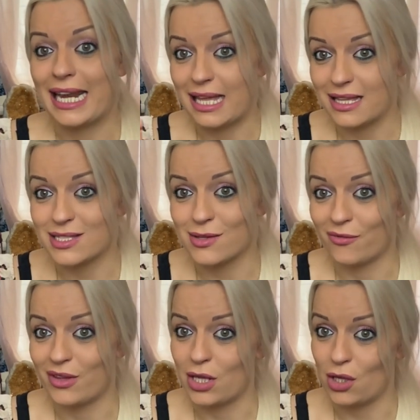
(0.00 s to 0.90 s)
and it is
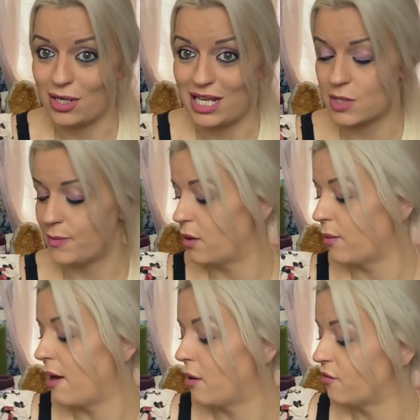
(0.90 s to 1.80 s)
something that you need to be aware